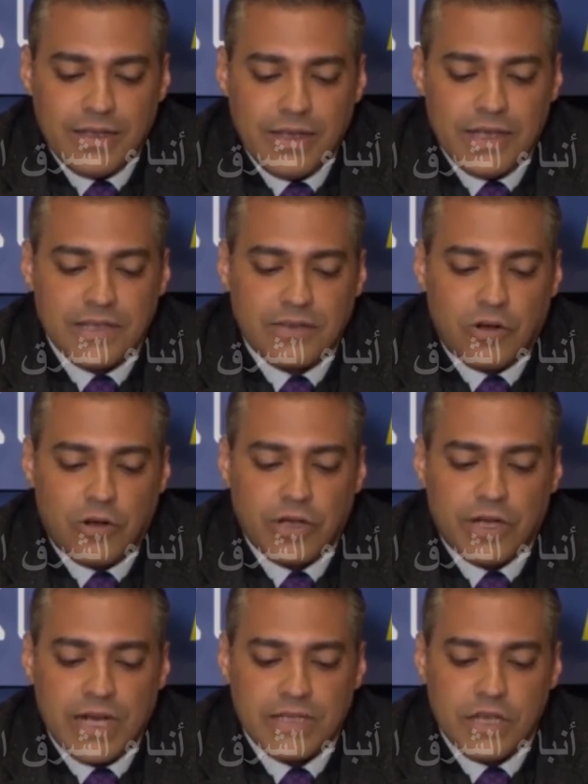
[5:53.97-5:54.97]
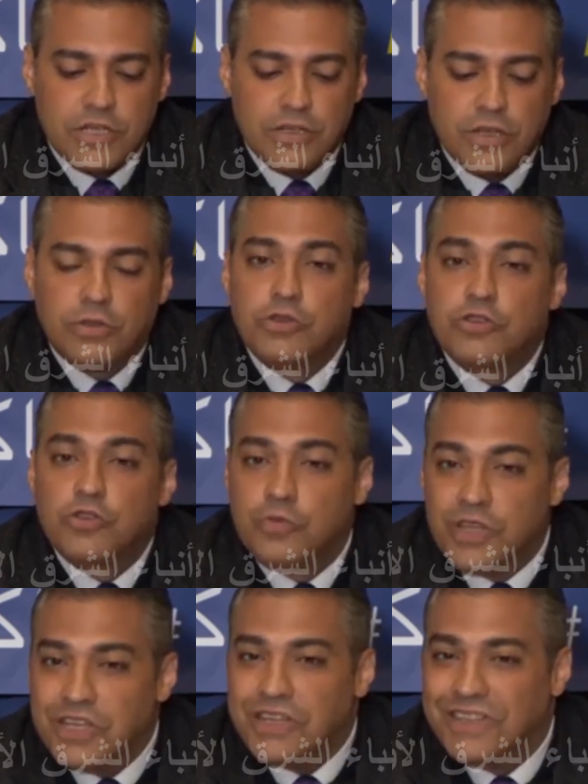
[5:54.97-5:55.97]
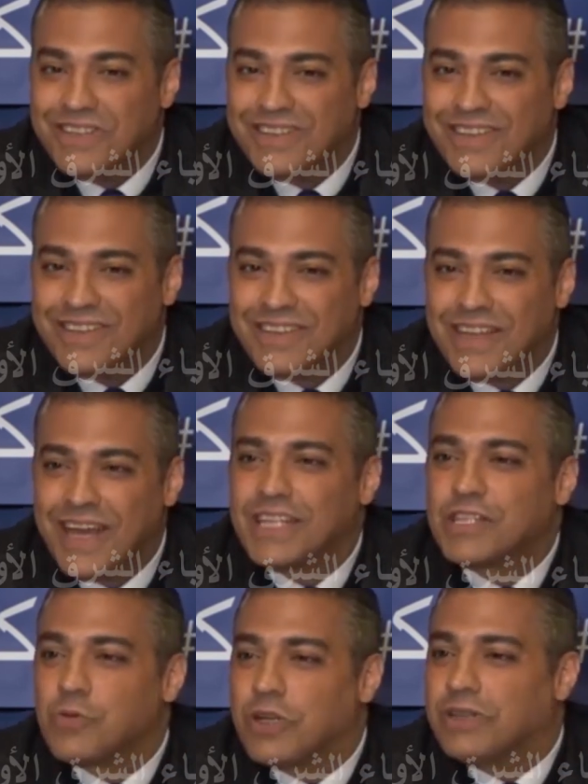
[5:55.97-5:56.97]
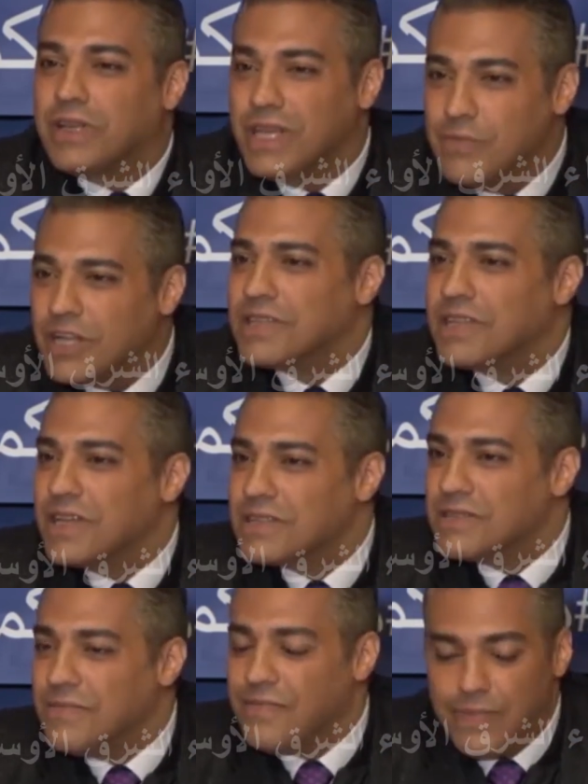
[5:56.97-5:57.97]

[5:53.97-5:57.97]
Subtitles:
isn't the organization it used to be. That's what the email says.